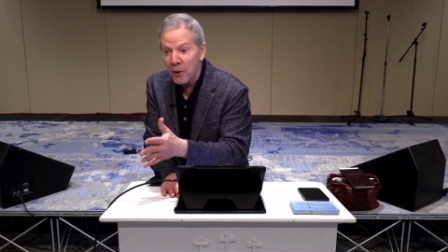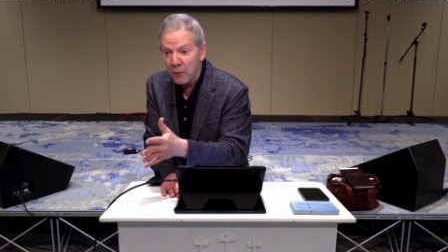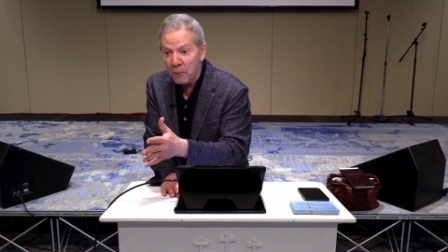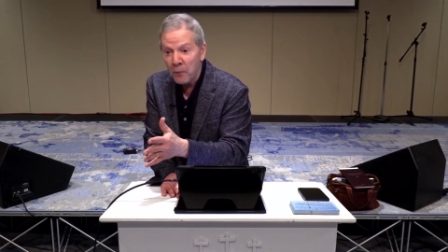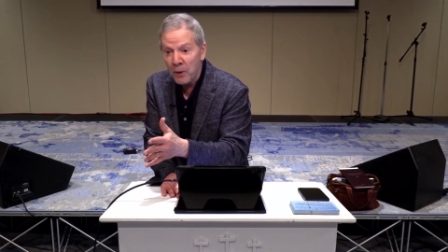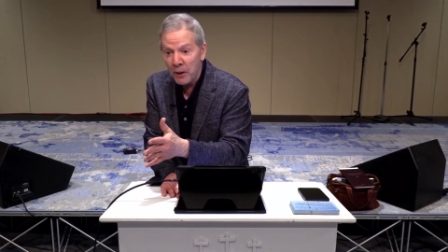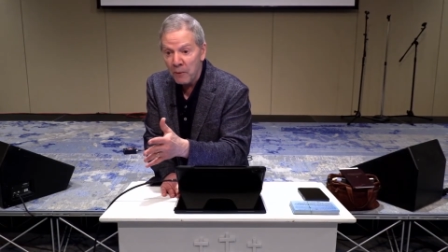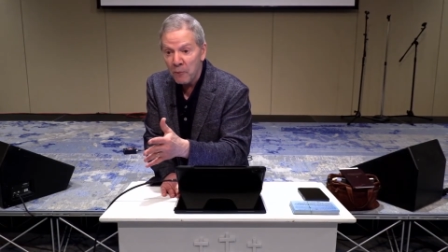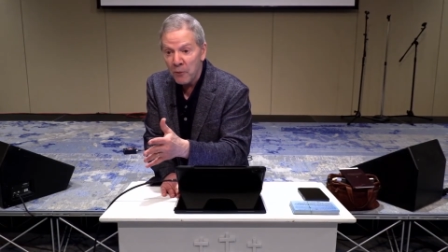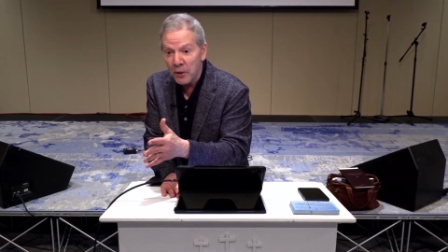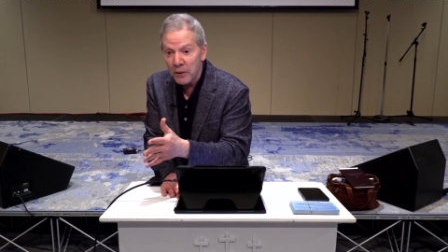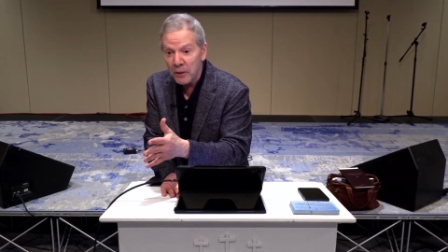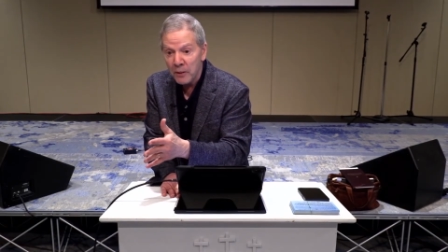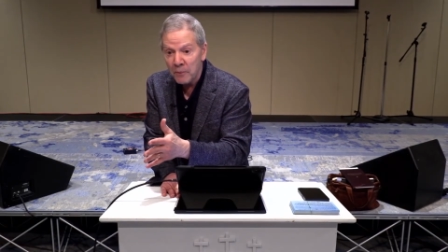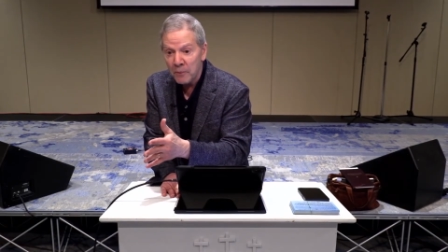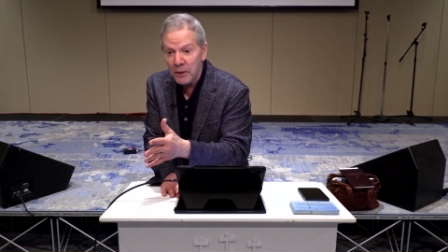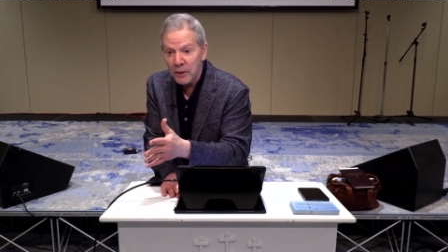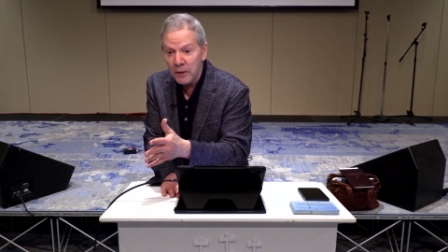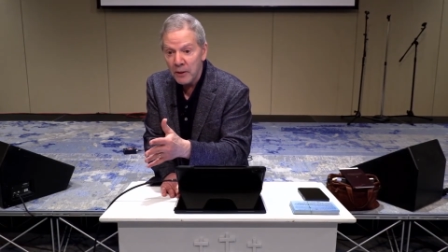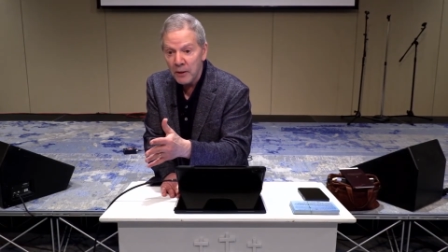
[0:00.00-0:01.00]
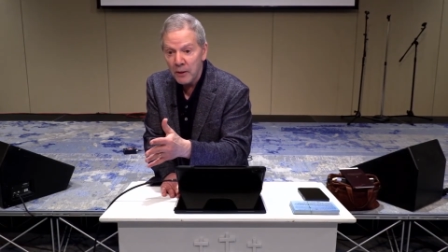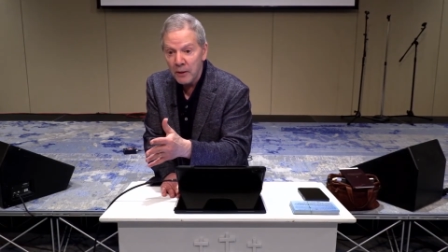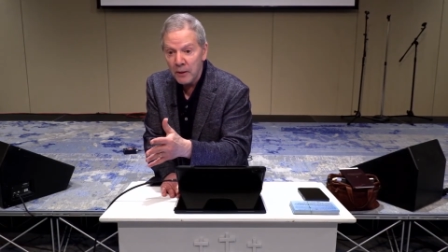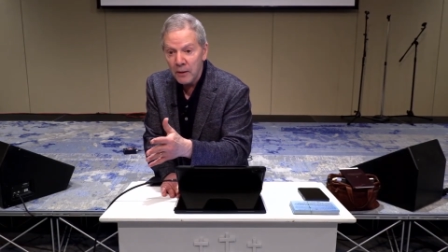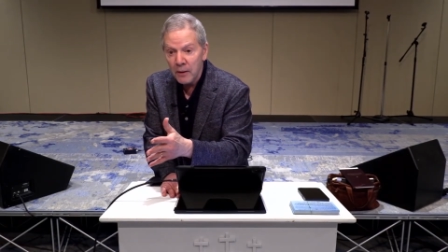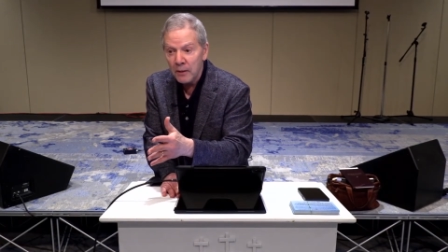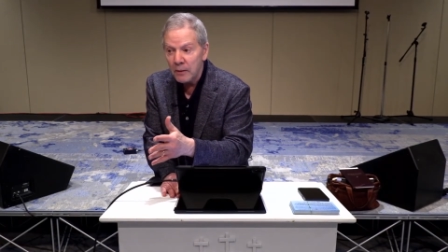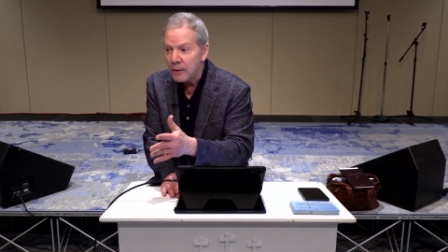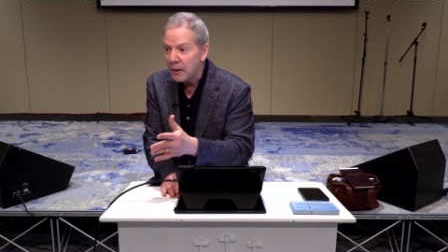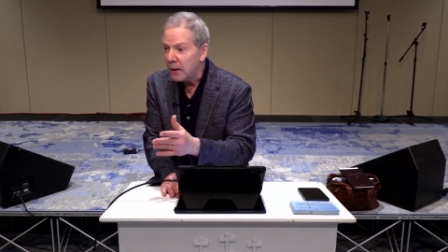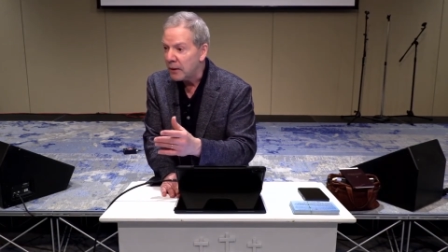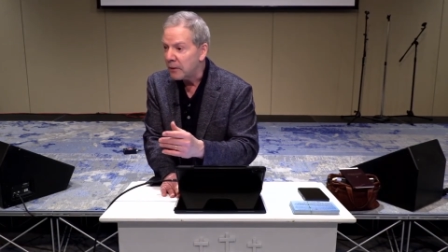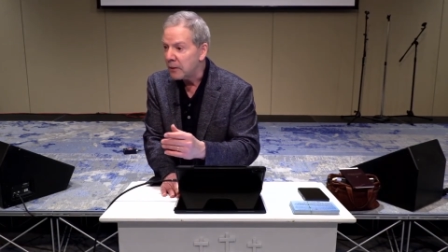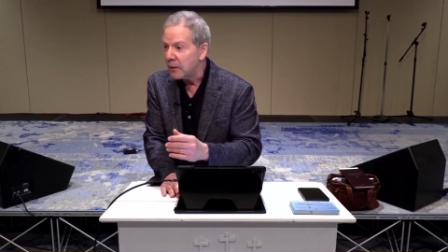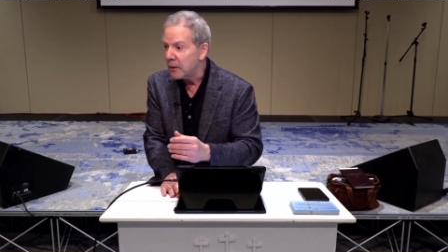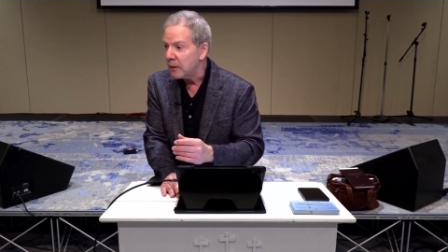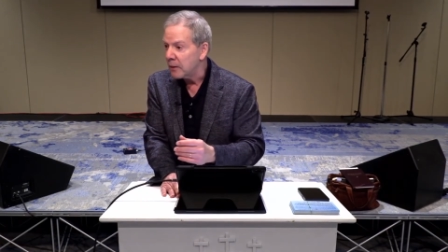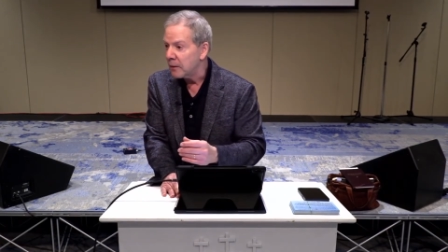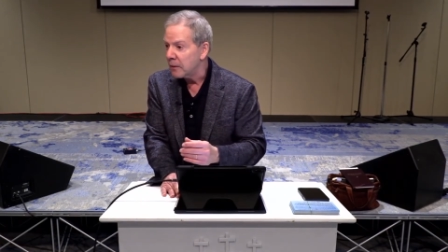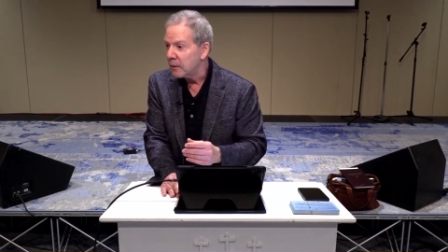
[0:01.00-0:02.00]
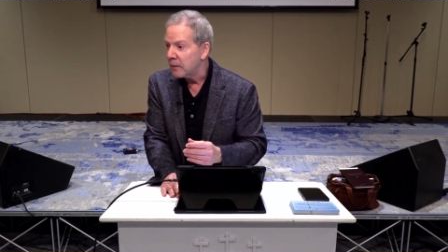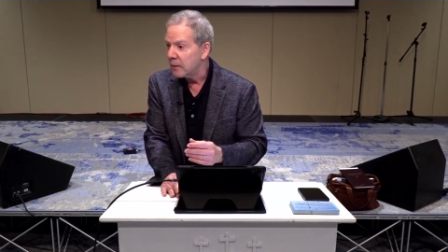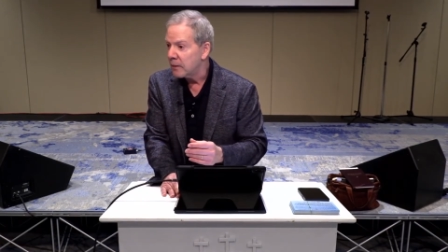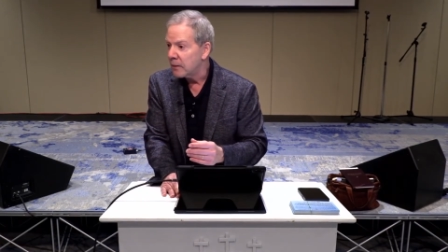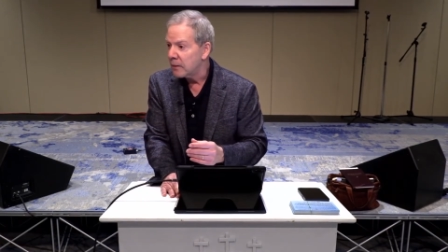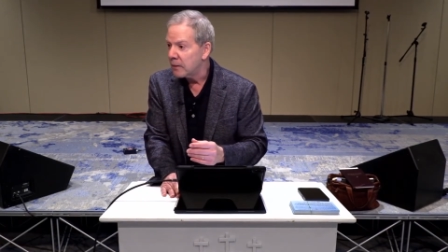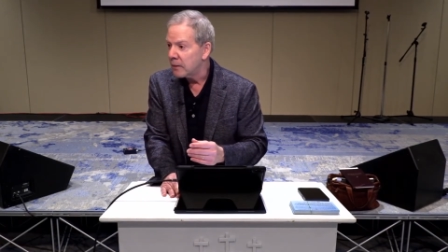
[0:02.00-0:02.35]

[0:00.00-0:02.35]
might want it to be. Nonsense.